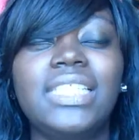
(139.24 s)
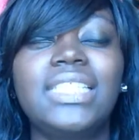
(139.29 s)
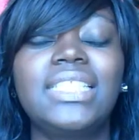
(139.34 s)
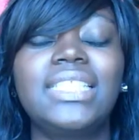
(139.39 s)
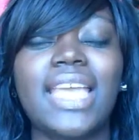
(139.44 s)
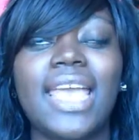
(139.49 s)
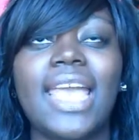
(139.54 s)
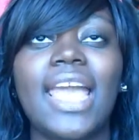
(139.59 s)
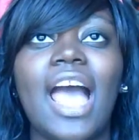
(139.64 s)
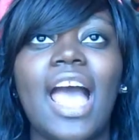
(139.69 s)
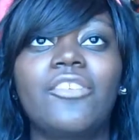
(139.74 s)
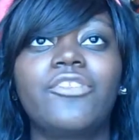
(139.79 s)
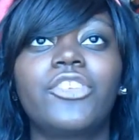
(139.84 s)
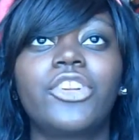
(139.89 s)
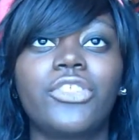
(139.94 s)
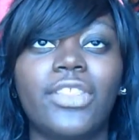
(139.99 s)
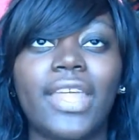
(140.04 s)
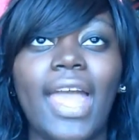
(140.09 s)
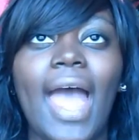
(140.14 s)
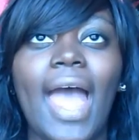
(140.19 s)
day
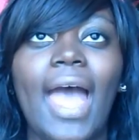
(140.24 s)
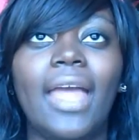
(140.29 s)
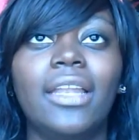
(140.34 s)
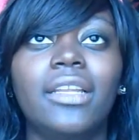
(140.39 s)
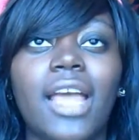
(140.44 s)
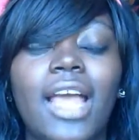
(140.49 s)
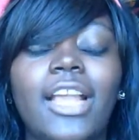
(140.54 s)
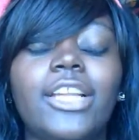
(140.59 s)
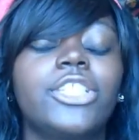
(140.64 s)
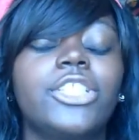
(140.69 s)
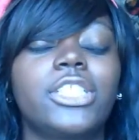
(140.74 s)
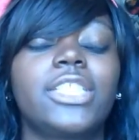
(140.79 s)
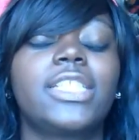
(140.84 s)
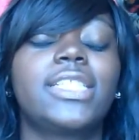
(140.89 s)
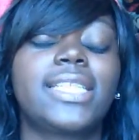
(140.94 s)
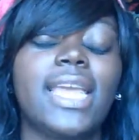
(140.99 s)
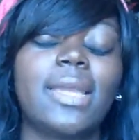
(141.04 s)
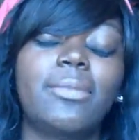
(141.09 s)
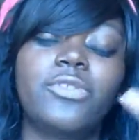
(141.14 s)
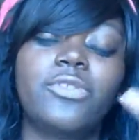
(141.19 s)
after that, actually a
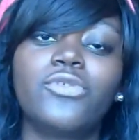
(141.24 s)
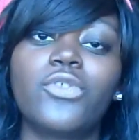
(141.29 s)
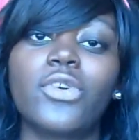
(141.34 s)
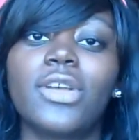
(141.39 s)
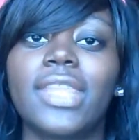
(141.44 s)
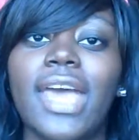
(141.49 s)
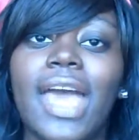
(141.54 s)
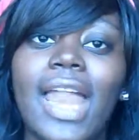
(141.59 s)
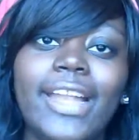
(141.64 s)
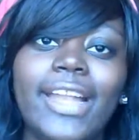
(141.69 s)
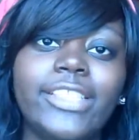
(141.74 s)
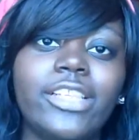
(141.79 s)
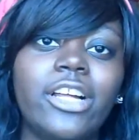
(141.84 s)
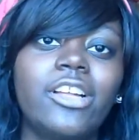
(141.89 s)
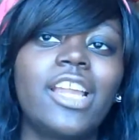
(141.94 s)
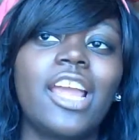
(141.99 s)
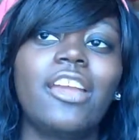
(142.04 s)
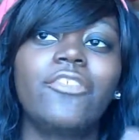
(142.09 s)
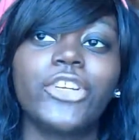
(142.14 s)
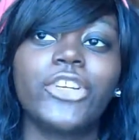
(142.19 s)
day before that, I saw
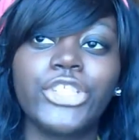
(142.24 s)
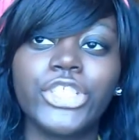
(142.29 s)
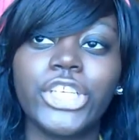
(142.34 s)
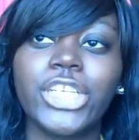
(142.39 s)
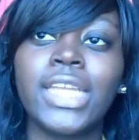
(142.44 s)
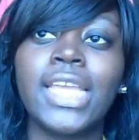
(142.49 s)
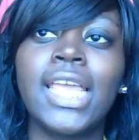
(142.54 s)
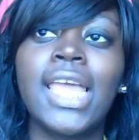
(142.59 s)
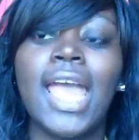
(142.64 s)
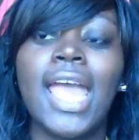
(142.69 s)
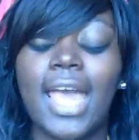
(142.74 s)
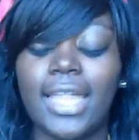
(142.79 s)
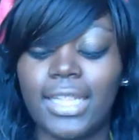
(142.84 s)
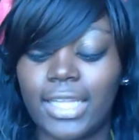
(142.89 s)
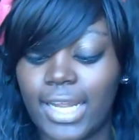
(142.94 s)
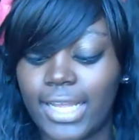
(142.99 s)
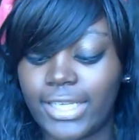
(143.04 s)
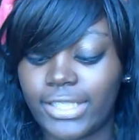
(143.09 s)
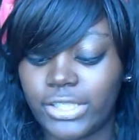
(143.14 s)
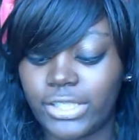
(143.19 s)
Divergent, and
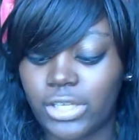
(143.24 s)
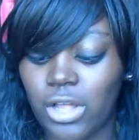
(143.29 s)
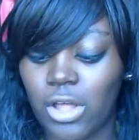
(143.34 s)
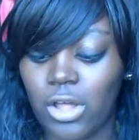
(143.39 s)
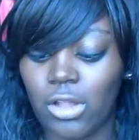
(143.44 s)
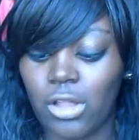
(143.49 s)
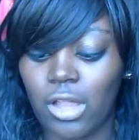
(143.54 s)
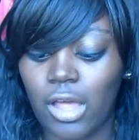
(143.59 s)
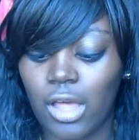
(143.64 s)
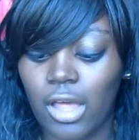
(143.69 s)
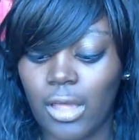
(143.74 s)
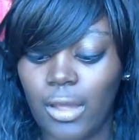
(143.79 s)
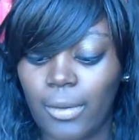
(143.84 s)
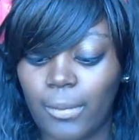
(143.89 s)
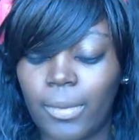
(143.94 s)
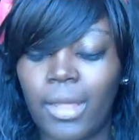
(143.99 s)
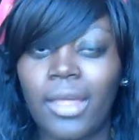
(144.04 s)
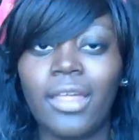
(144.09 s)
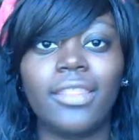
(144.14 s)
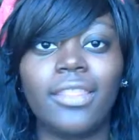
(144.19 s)
then I saw
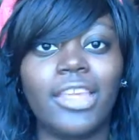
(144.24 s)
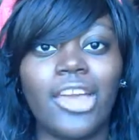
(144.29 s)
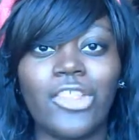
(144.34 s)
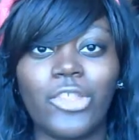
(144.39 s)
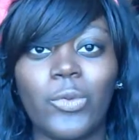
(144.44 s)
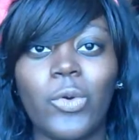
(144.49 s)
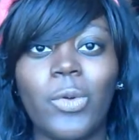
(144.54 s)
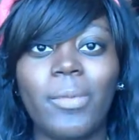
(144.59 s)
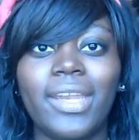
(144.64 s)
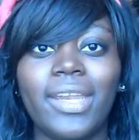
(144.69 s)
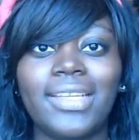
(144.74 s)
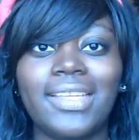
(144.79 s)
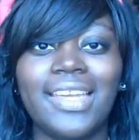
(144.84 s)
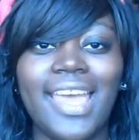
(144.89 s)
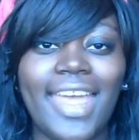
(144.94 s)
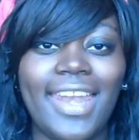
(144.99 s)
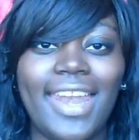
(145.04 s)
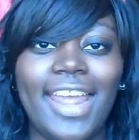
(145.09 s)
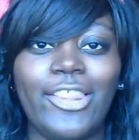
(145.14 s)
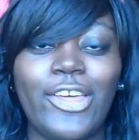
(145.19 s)
um, The Other Woman,
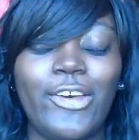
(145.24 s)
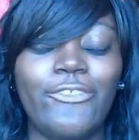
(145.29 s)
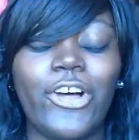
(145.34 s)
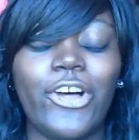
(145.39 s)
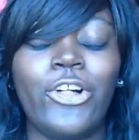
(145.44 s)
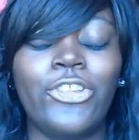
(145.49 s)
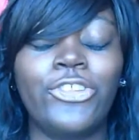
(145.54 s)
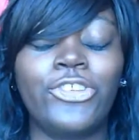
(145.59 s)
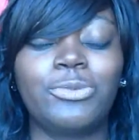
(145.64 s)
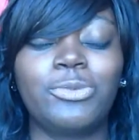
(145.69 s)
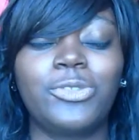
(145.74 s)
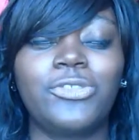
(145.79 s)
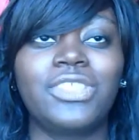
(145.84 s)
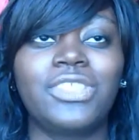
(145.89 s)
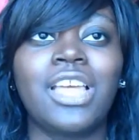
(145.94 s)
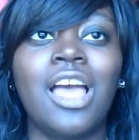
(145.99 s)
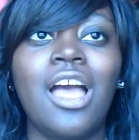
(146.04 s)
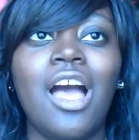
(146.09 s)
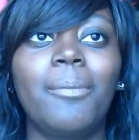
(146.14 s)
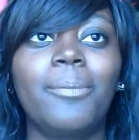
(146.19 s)
and I love all those movies.
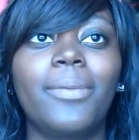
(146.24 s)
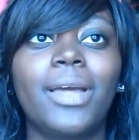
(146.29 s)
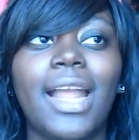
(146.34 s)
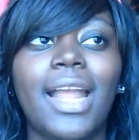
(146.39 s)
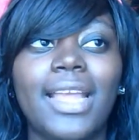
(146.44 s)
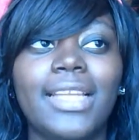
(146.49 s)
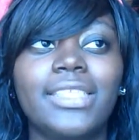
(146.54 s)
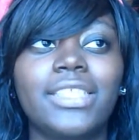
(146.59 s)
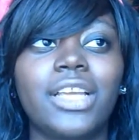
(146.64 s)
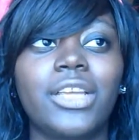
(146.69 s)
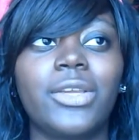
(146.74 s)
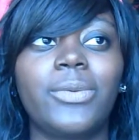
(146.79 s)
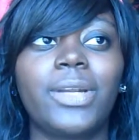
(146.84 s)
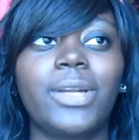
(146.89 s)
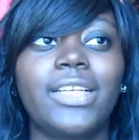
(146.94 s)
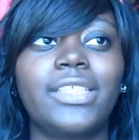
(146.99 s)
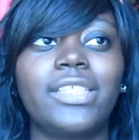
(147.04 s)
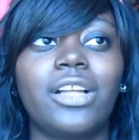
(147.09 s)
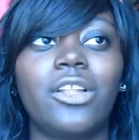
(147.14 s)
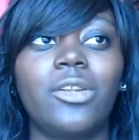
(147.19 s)
But I can tell you what
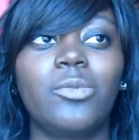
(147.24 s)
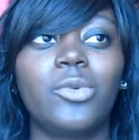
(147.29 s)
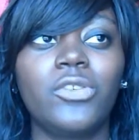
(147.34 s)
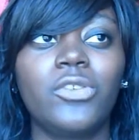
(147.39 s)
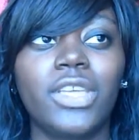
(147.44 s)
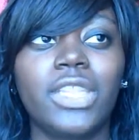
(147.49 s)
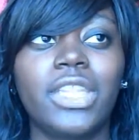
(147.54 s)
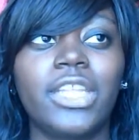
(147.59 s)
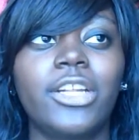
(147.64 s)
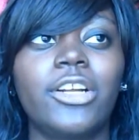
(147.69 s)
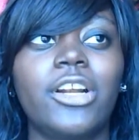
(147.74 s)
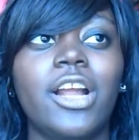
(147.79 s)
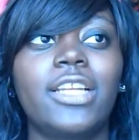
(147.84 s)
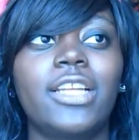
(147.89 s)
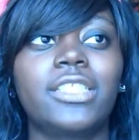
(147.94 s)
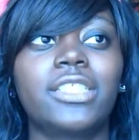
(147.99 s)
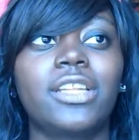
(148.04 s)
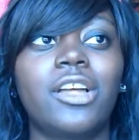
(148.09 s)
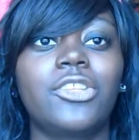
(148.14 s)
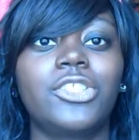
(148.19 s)
I saw in a the movie theater. I
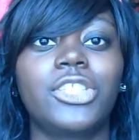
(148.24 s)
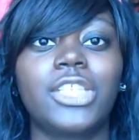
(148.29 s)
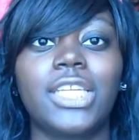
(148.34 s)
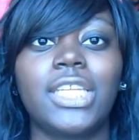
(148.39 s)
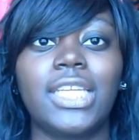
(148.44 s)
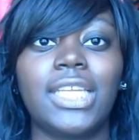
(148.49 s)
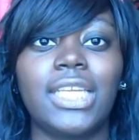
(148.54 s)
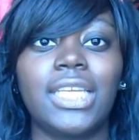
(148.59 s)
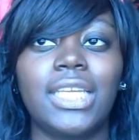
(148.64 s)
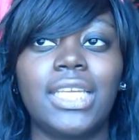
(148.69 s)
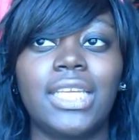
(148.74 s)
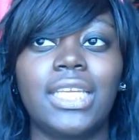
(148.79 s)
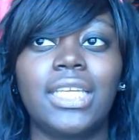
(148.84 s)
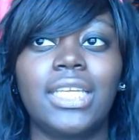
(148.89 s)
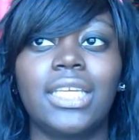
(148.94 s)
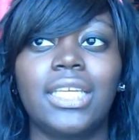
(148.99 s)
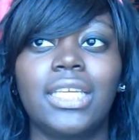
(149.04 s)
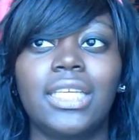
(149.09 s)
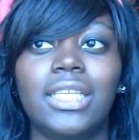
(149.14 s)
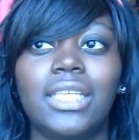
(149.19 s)
saw
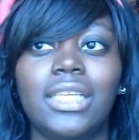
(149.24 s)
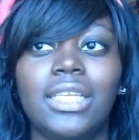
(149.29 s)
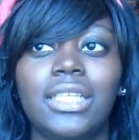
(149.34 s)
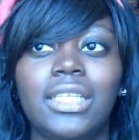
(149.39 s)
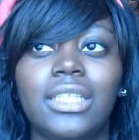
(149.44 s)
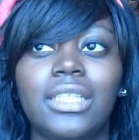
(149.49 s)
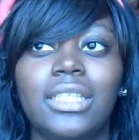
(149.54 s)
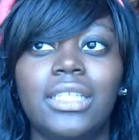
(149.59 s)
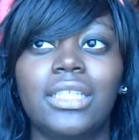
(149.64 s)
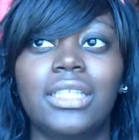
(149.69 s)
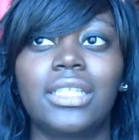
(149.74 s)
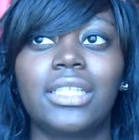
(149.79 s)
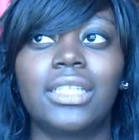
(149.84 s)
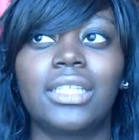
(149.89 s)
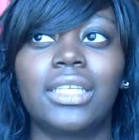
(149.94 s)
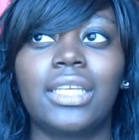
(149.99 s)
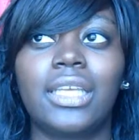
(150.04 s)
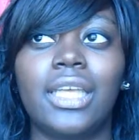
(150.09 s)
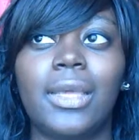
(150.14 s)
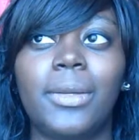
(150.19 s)
T
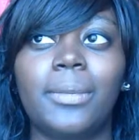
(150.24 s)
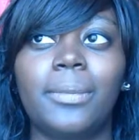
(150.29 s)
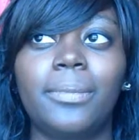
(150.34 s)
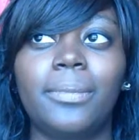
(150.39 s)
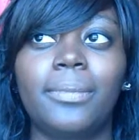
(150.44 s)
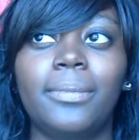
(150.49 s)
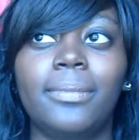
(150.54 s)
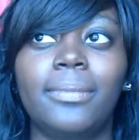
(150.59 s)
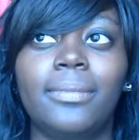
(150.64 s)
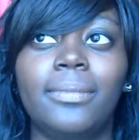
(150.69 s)
M